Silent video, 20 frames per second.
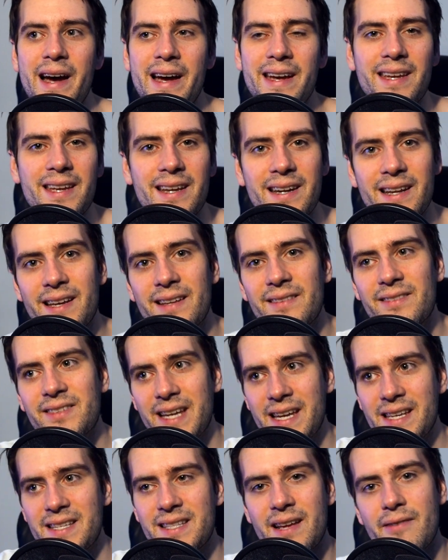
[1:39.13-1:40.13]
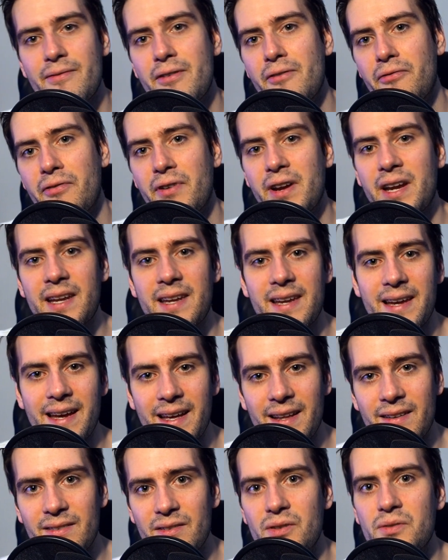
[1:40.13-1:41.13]
I'm gonna test everything
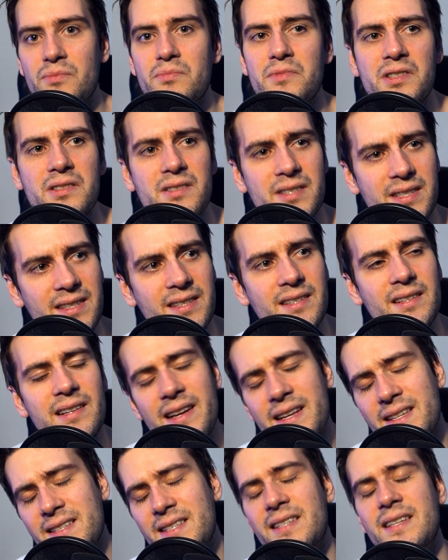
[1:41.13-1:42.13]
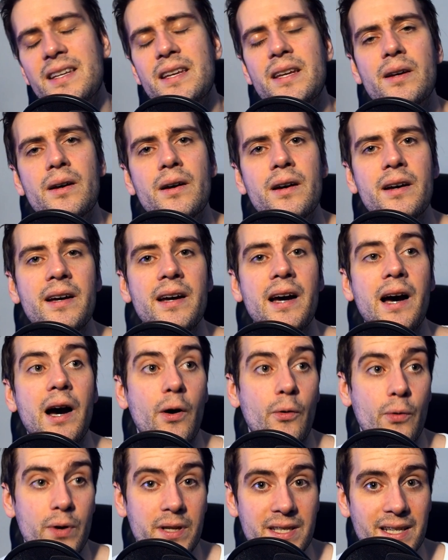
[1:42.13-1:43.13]
and uh, let's see
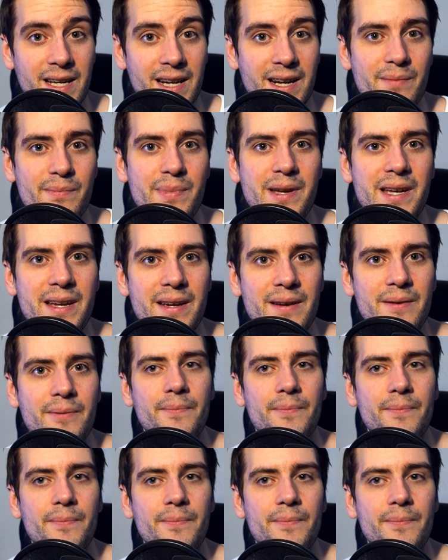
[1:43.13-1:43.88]
how it's gonna be.